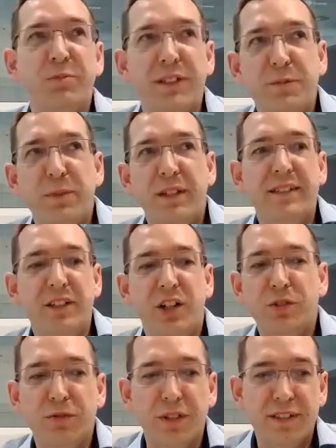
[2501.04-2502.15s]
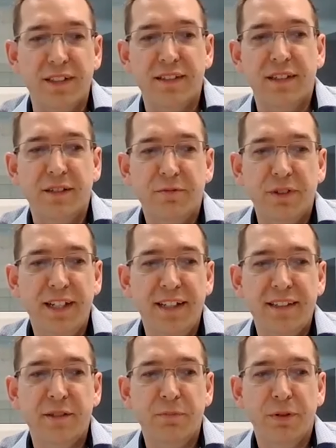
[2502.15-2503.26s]
one speaks to culture, in a sense that if we
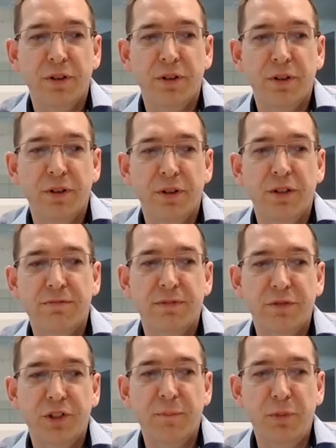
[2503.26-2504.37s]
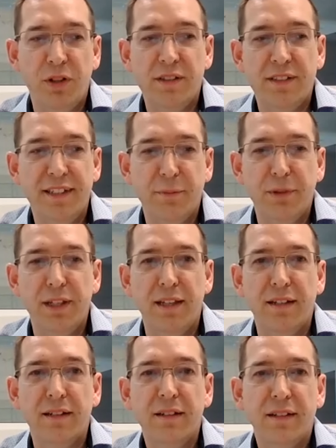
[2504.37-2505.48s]
take the approach of, we've got a policy
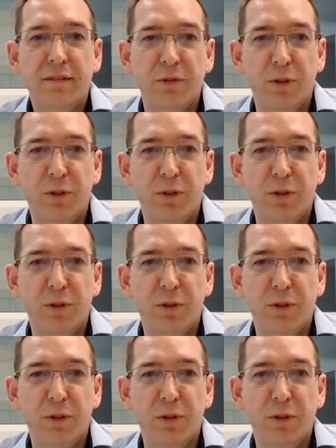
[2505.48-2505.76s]
coming in,